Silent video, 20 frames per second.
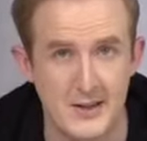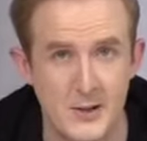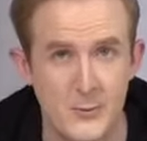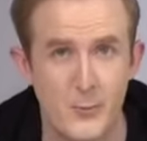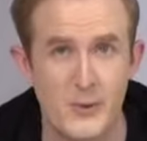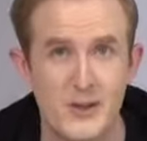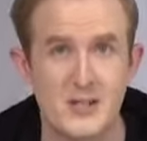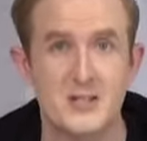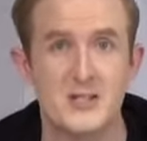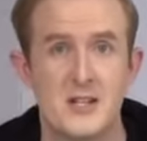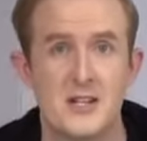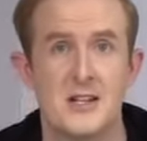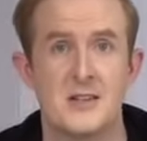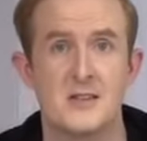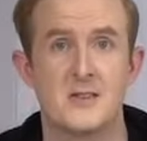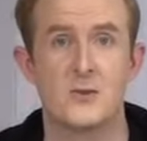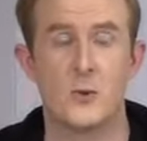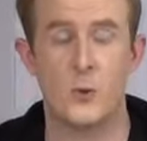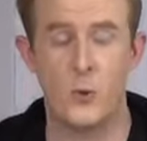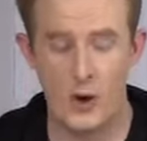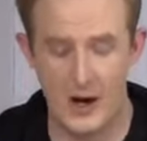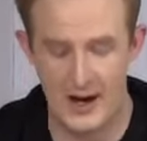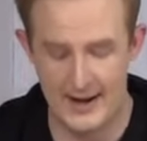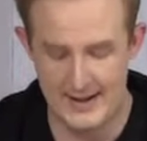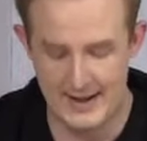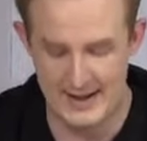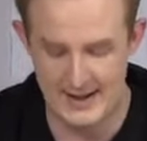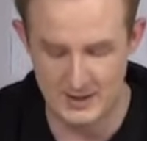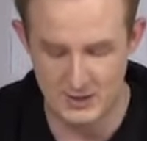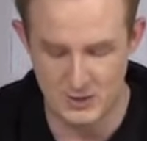which is
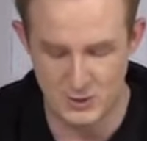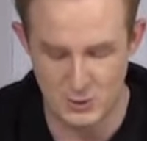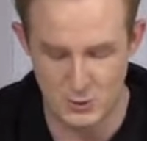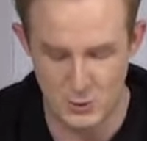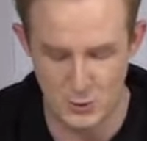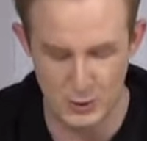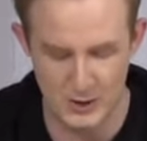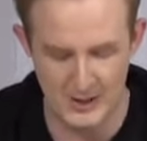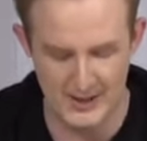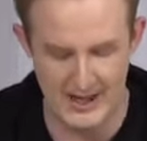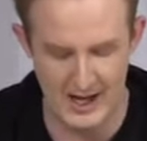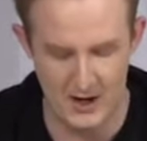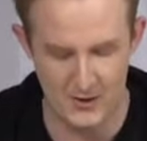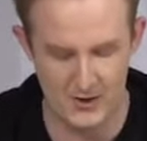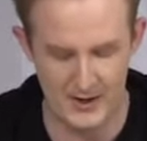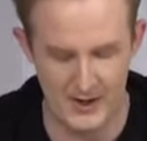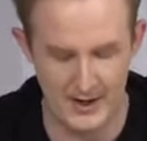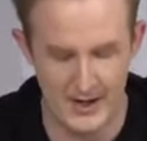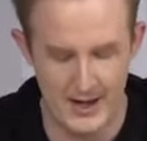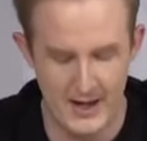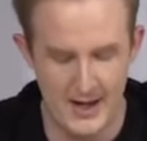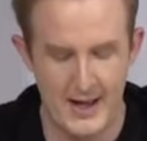quite extraordinary.